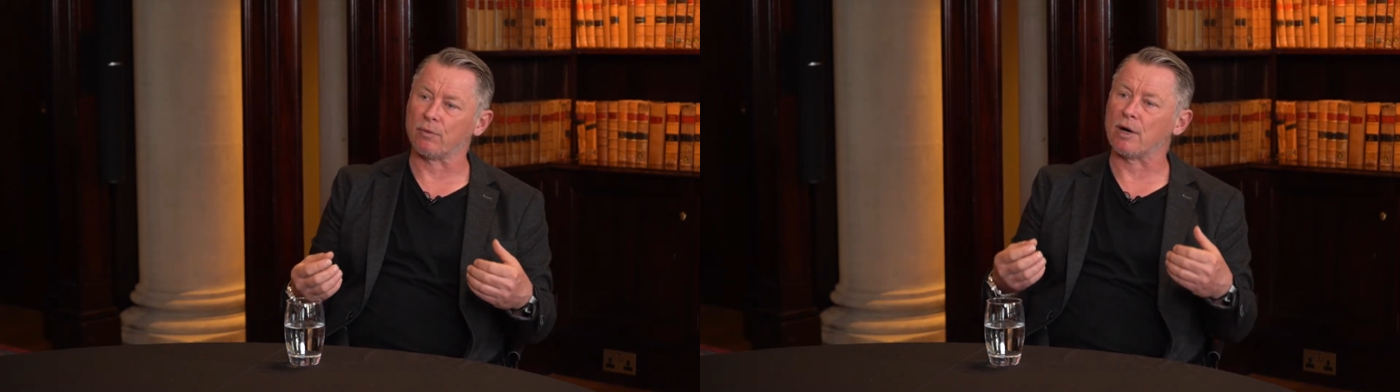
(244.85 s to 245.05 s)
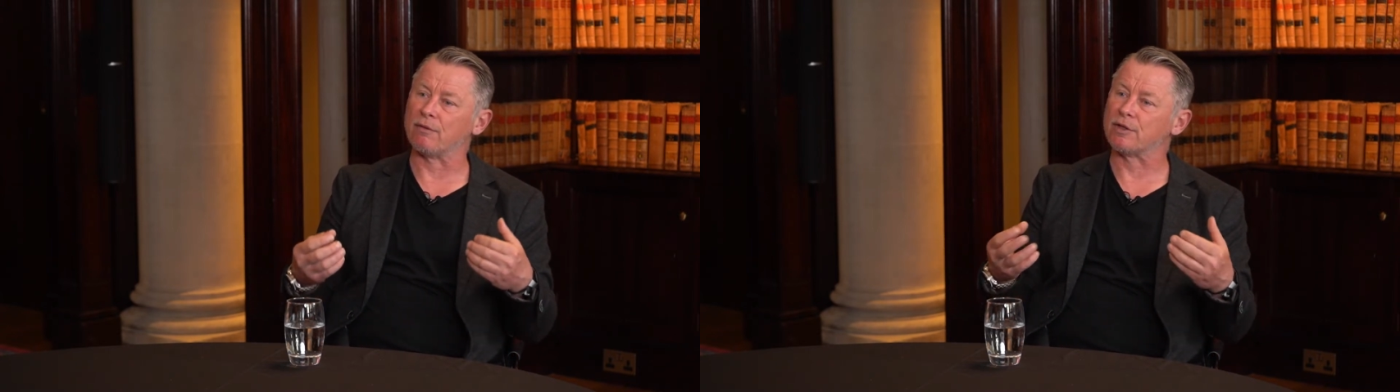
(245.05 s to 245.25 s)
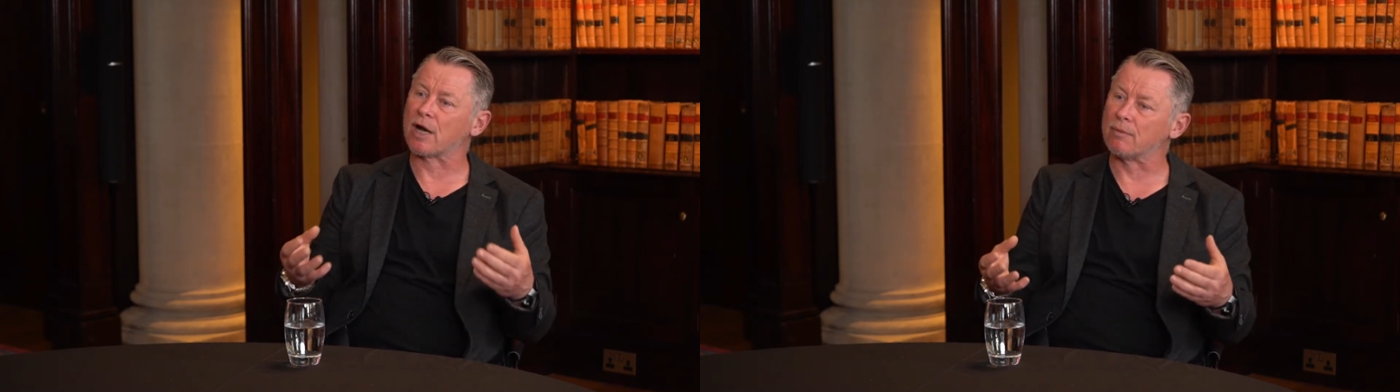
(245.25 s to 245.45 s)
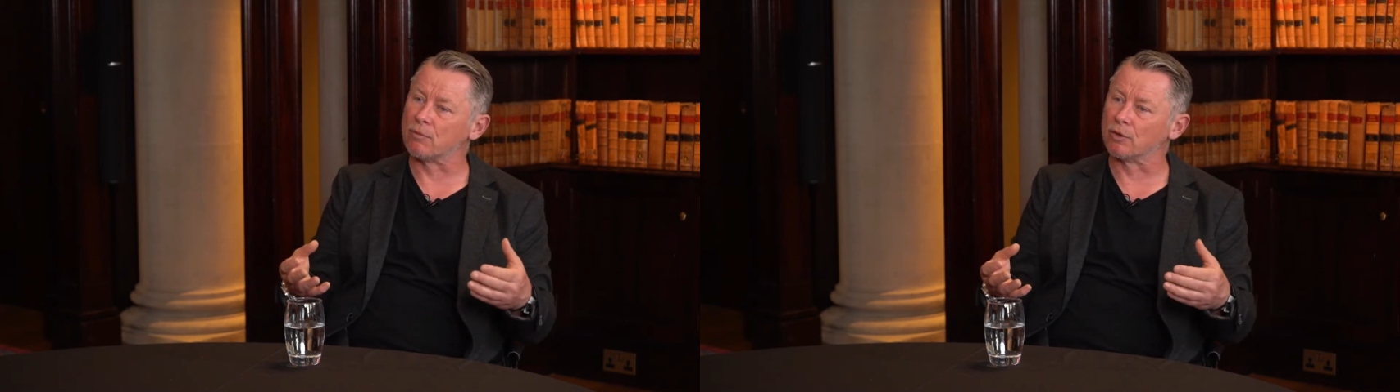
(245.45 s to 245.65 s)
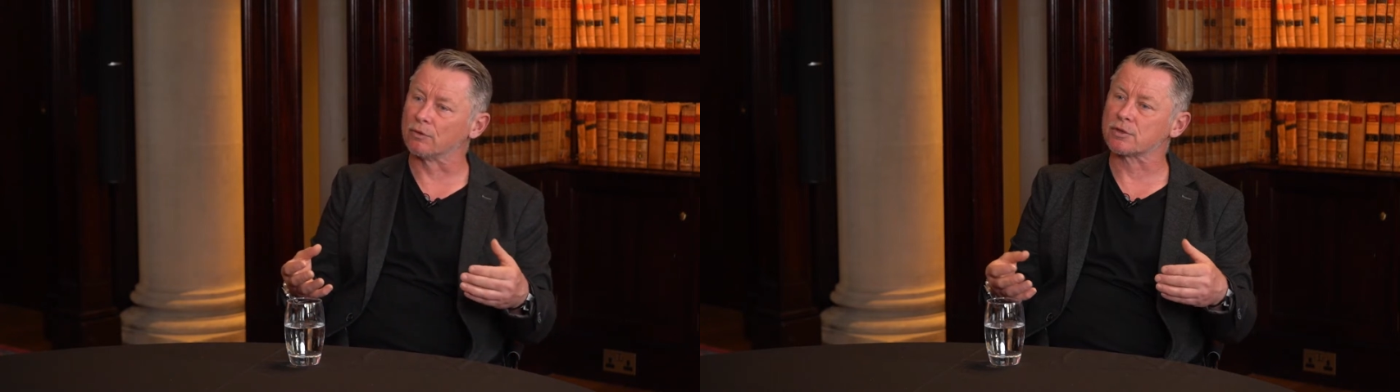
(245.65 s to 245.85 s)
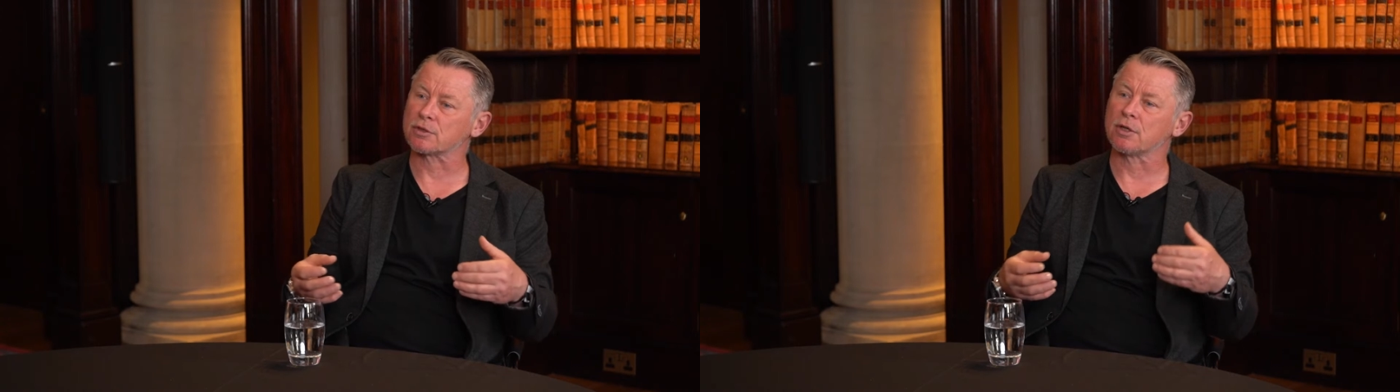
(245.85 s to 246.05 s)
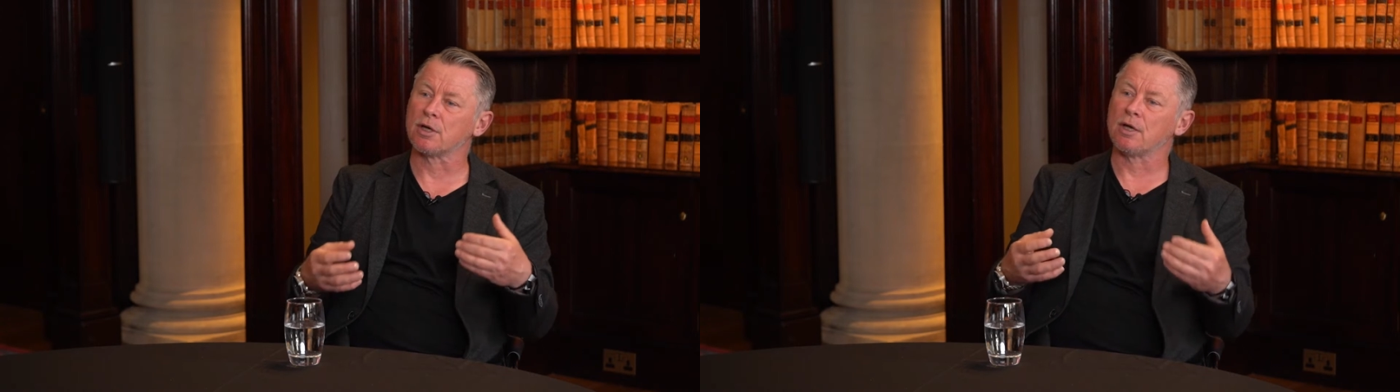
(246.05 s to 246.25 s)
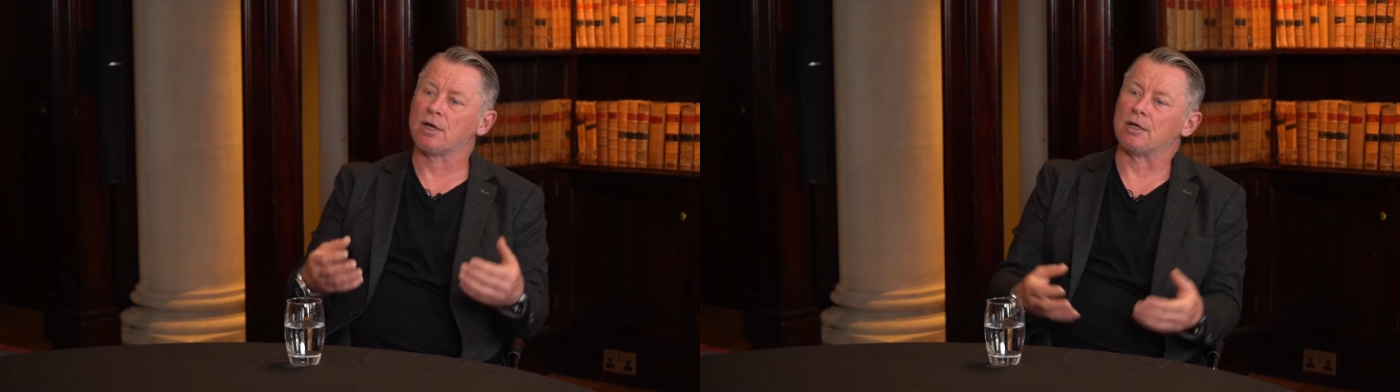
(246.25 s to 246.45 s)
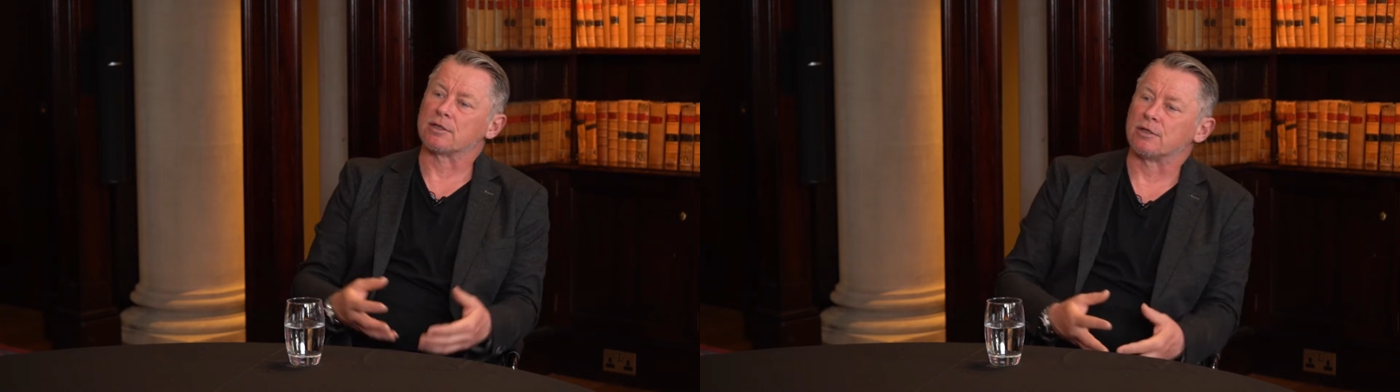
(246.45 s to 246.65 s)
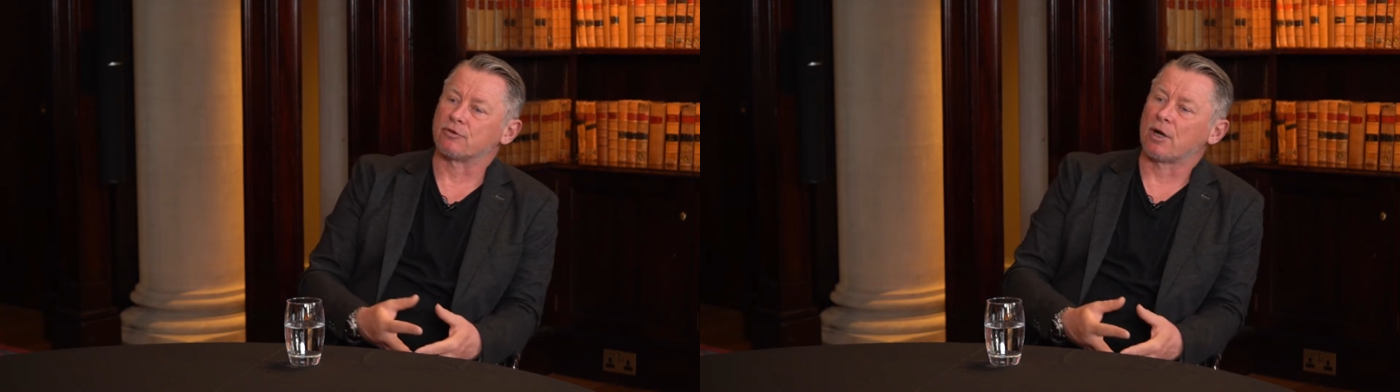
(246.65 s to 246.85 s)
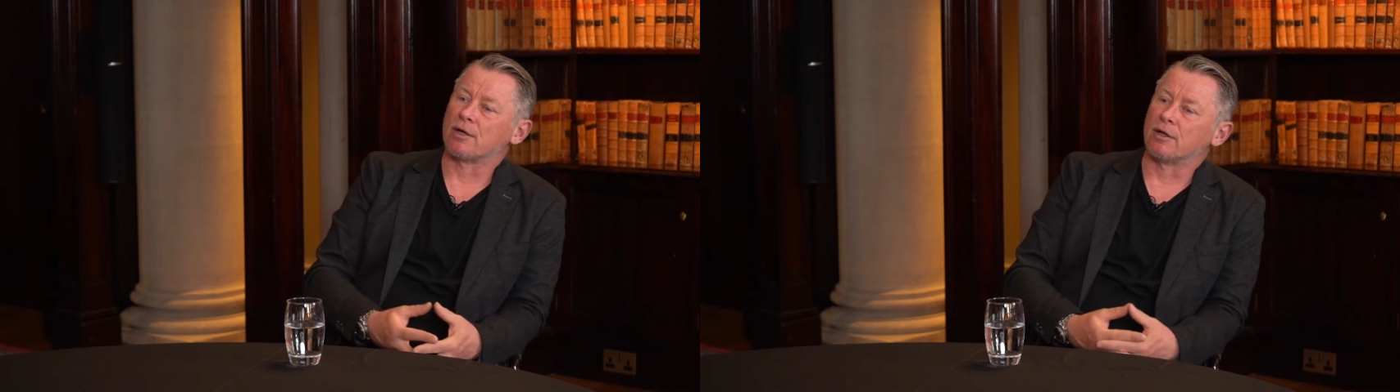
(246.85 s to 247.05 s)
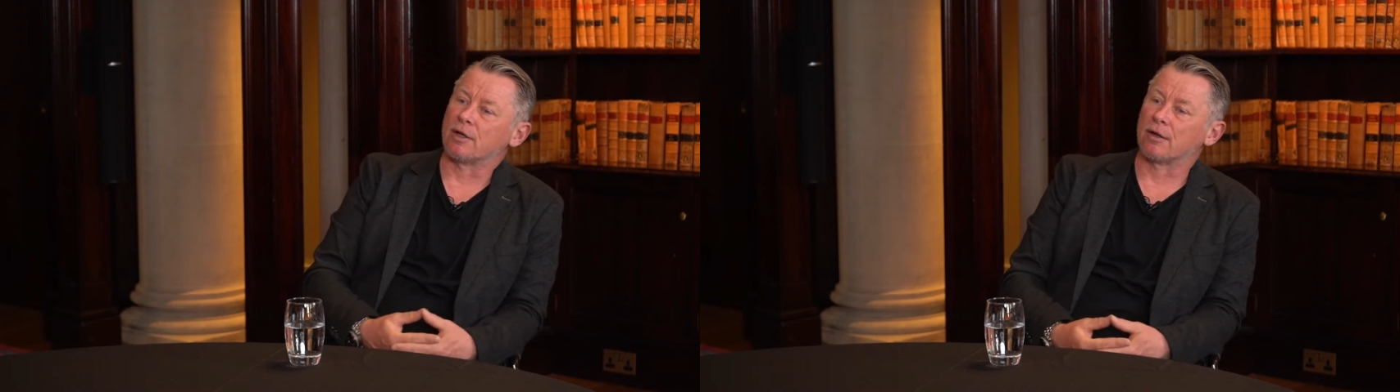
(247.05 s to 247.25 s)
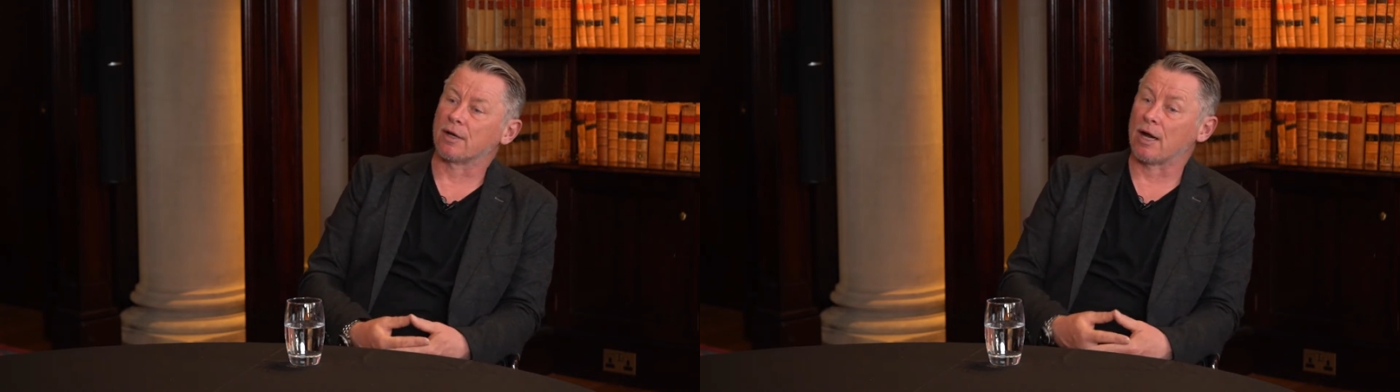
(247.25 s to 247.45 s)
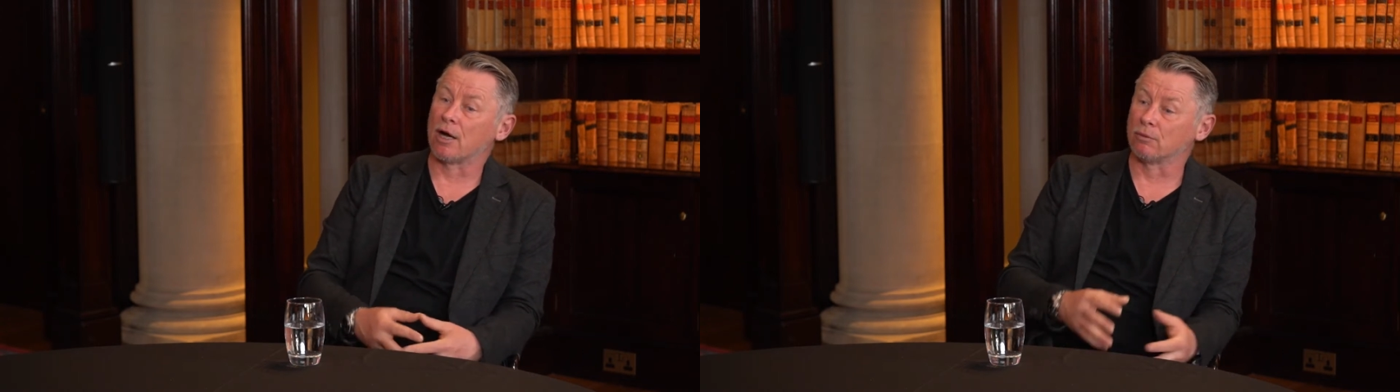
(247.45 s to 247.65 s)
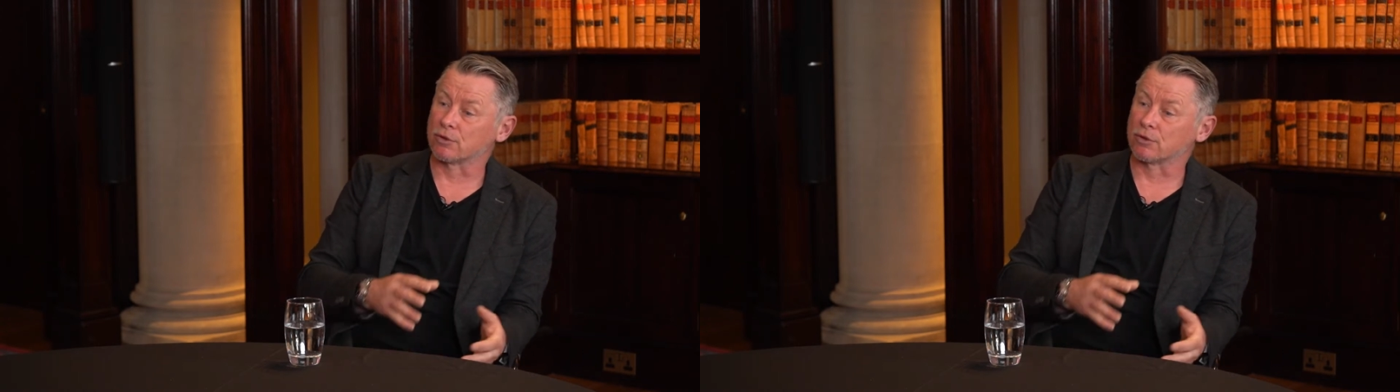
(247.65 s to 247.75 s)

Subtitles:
Whereas 9 months, it's the training that helps,